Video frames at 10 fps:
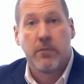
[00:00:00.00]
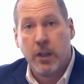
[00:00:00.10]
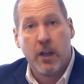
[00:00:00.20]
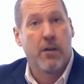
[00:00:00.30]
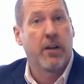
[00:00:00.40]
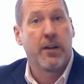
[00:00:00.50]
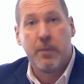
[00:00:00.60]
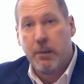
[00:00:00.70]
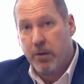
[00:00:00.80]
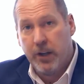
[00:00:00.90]
You love all these
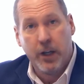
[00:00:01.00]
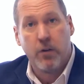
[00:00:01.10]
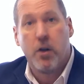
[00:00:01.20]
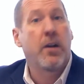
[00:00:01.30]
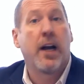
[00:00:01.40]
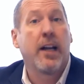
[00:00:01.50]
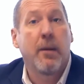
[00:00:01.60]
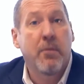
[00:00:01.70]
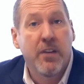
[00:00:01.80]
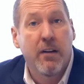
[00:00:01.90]
people. You don't know
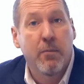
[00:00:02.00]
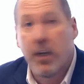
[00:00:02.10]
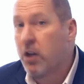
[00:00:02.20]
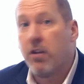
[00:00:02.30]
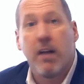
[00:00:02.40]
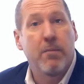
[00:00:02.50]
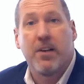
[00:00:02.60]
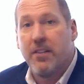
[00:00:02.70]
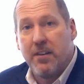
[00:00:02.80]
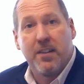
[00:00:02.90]
99% of them, but you just love them
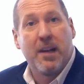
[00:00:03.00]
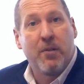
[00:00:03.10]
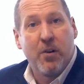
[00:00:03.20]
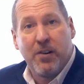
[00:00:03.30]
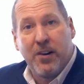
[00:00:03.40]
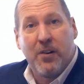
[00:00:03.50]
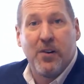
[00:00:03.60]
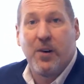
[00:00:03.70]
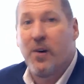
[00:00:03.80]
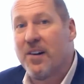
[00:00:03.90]
because they just keep growing and growing
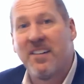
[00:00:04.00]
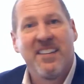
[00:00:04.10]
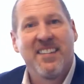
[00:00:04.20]
and growing.